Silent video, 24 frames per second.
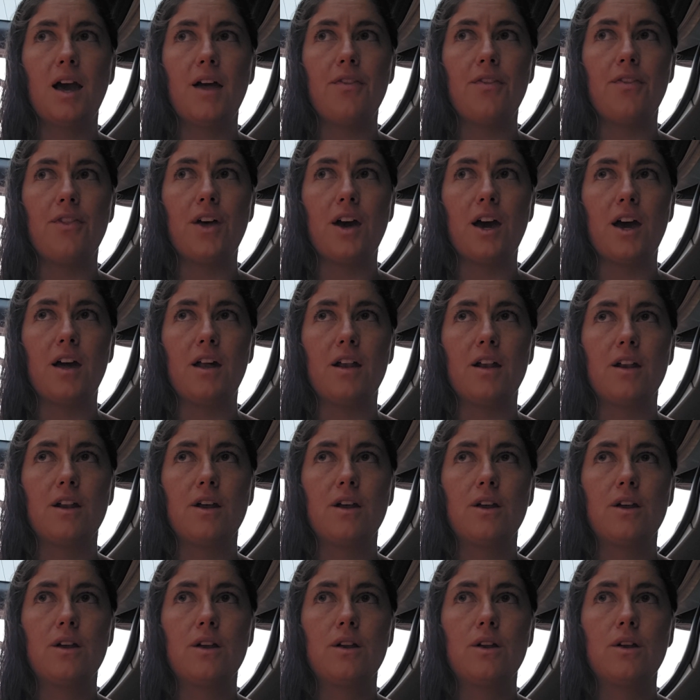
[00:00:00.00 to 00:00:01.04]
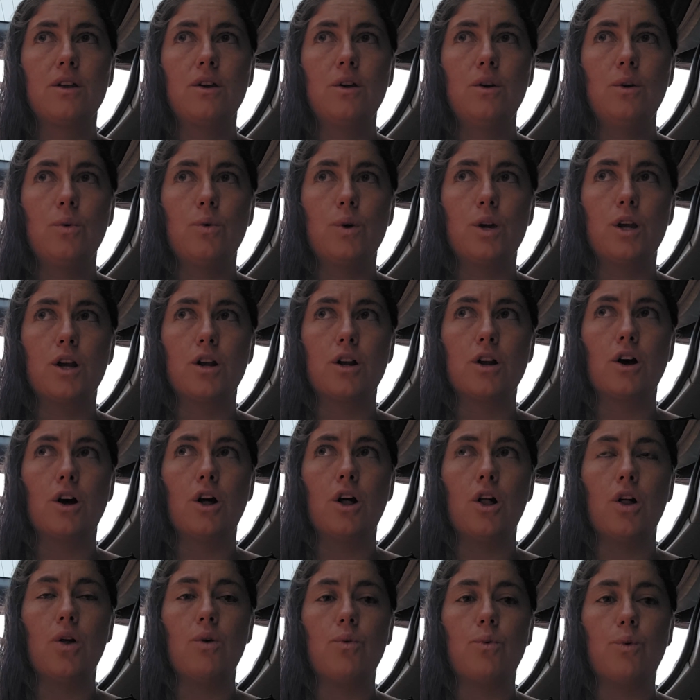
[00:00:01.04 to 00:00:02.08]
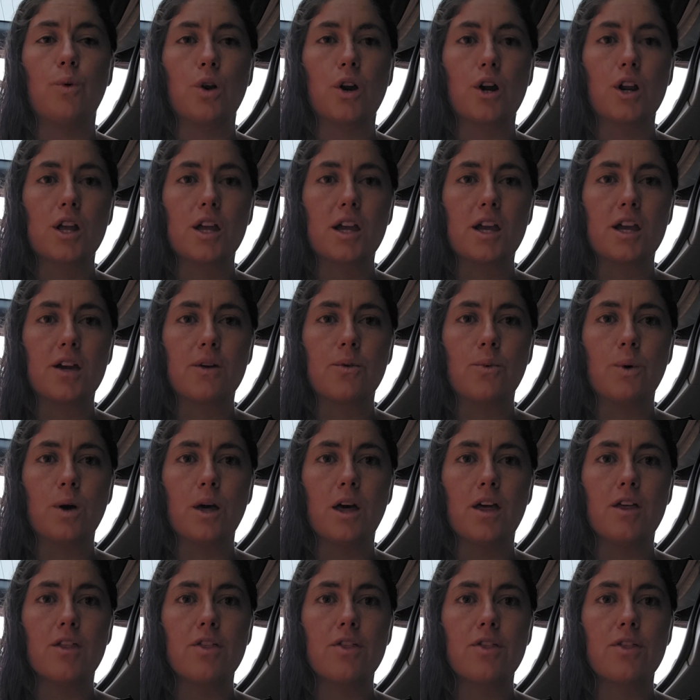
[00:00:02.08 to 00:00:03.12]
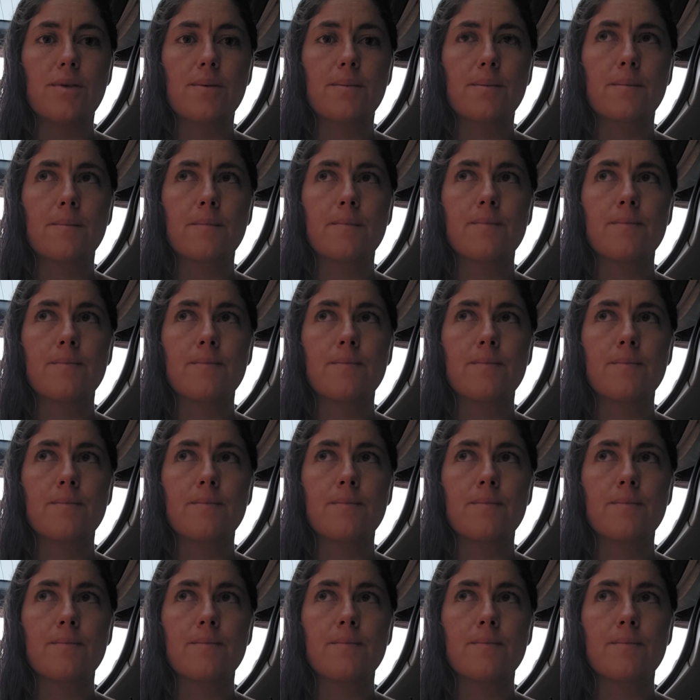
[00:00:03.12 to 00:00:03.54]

And that we are all working with